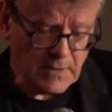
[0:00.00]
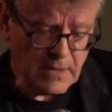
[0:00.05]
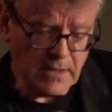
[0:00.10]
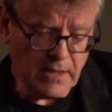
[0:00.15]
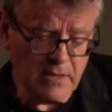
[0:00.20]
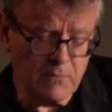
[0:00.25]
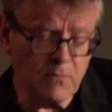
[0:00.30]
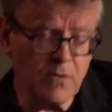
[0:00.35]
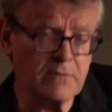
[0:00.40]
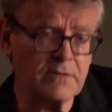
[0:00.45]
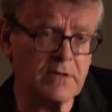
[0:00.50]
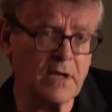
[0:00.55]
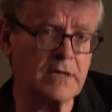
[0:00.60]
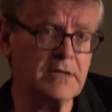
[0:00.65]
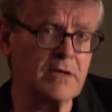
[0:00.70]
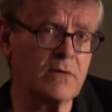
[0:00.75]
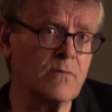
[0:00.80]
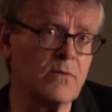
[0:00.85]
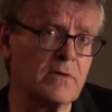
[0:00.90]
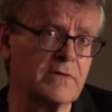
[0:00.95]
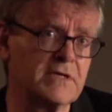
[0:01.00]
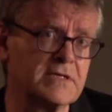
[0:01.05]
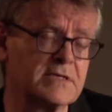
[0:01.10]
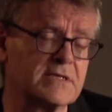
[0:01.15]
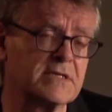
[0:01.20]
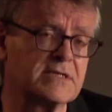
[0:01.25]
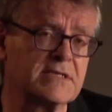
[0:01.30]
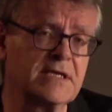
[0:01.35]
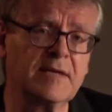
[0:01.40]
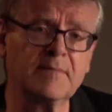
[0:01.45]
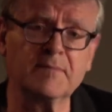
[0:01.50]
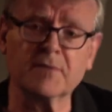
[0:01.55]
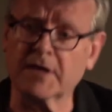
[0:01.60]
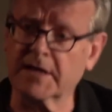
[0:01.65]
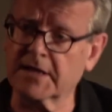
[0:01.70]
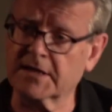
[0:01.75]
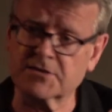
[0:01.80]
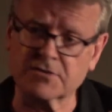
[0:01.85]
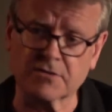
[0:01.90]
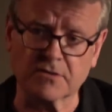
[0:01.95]
I don't want this to seem
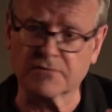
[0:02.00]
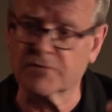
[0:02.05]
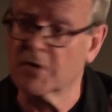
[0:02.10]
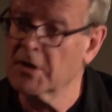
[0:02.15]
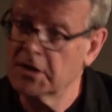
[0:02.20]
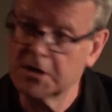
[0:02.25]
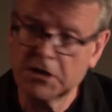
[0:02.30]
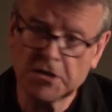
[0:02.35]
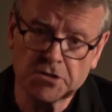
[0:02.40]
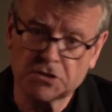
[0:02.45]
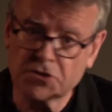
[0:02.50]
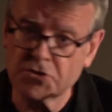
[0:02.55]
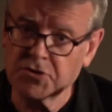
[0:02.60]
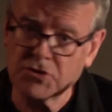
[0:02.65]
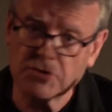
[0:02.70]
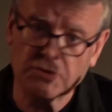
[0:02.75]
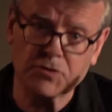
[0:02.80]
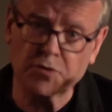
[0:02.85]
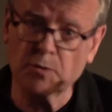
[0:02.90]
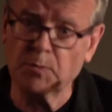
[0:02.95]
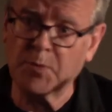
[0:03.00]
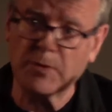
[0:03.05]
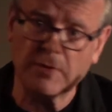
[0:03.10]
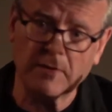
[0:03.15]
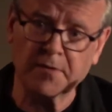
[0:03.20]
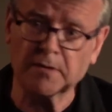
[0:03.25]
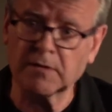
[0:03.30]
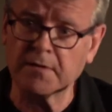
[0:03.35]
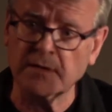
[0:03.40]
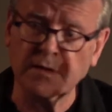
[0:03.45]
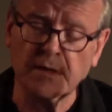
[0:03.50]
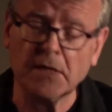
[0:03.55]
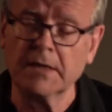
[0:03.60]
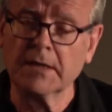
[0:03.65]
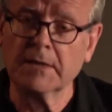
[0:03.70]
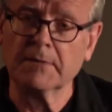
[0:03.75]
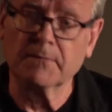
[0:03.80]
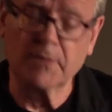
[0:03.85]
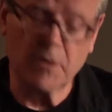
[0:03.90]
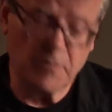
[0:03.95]
like sort of super
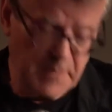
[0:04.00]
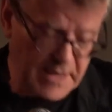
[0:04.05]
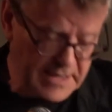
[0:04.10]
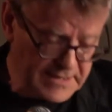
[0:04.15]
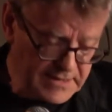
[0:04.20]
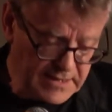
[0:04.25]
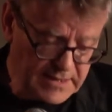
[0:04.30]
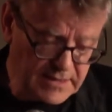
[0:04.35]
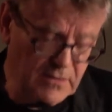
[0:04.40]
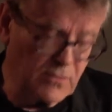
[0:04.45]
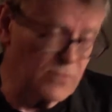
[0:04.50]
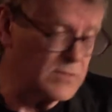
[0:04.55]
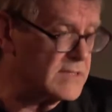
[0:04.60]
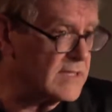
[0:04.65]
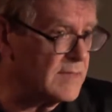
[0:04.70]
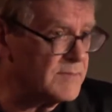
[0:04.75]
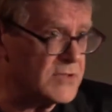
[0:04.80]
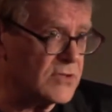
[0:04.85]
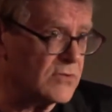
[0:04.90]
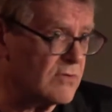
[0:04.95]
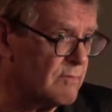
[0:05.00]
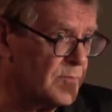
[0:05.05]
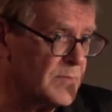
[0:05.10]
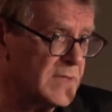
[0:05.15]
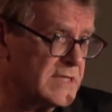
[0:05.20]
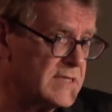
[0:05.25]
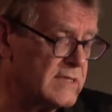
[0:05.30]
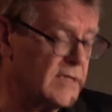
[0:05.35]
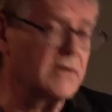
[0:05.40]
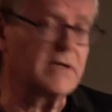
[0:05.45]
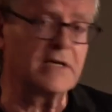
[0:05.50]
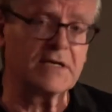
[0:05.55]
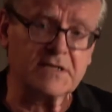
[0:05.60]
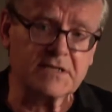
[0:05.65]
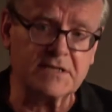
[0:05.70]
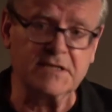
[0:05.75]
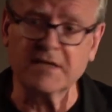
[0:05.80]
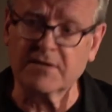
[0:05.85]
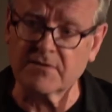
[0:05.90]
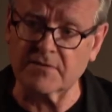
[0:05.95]
romantic or some sort of Masonic
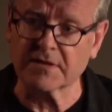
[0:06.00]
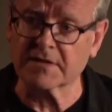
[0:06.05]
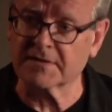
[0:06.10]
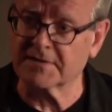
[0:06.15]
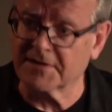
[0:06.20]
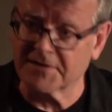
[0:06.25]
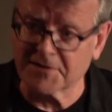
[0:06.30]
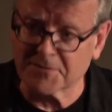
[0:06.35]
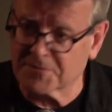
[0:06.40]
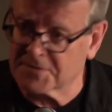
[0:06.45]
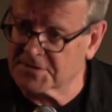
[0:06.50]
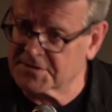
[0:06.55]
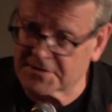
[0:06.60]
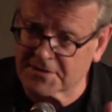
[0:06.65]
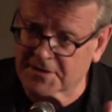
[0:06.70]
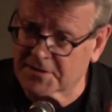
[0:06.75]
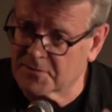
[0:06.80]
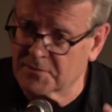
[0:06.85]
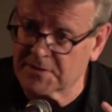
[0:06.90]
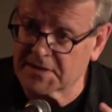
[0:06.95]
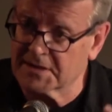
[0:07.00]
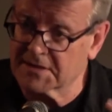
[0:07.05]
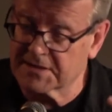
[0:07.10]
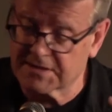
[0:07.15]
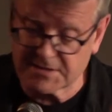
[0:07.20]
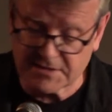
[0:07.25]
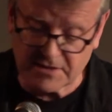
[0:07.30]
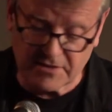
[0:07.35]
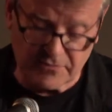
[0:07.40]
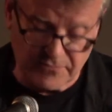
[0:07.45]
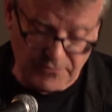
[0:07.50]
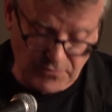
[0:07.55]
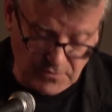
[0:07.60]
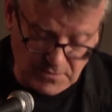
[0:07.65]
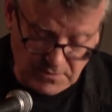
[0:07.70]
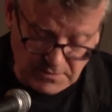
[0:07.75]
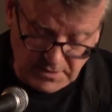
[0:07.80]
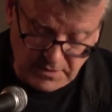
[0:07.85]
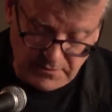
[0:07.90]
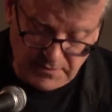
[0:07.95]
secret that there was like weird stuff
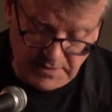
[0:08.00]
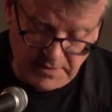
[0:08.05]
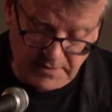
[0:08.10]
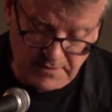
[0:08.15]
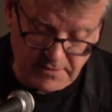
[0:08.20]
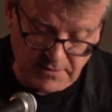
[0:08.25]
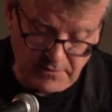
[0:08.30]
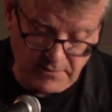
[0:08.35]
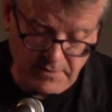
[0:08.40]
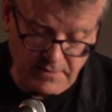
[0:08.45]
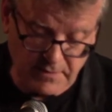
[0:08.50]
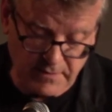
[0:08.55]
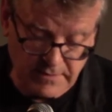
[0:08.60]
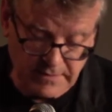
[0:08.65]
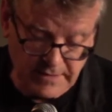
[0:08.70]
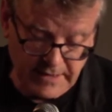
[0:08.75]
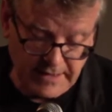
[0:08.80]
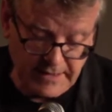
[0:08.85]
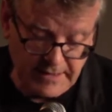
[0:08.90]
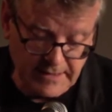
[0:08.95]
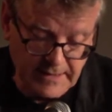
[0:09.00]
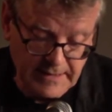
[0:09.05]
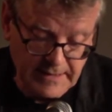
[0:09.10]
or going on there.